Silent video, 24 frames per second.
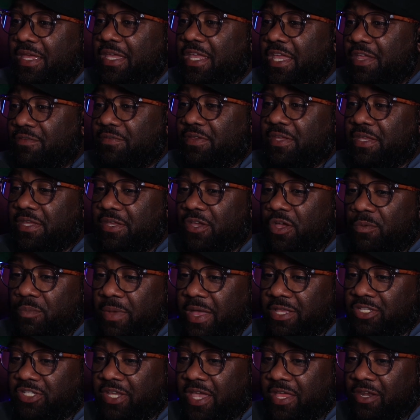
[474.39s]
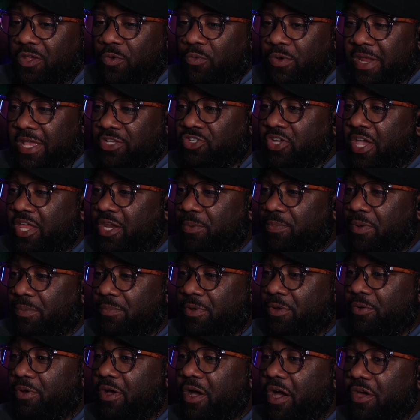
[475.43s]
Even here on my channel, when I try to
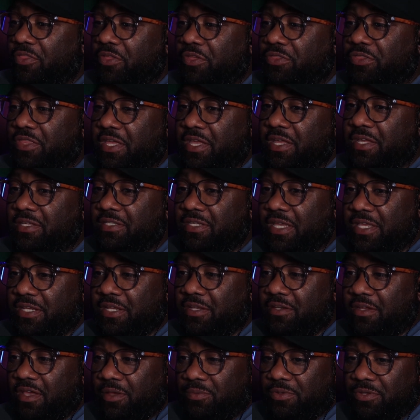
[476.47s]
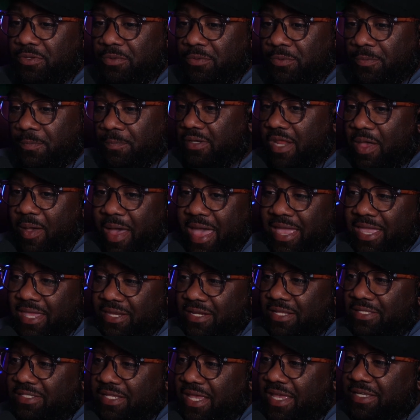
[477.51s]
promote other things in the W, now I
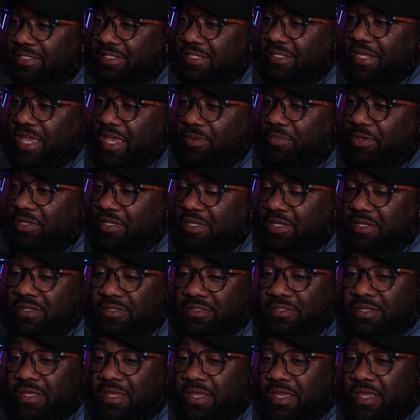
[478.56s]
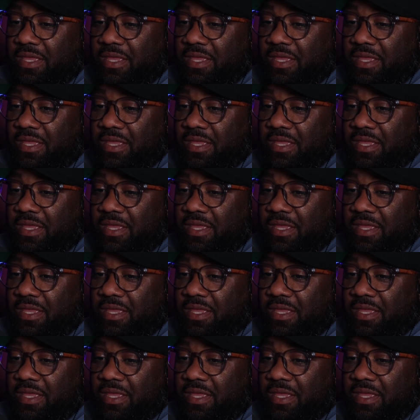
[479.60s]
can attest to that because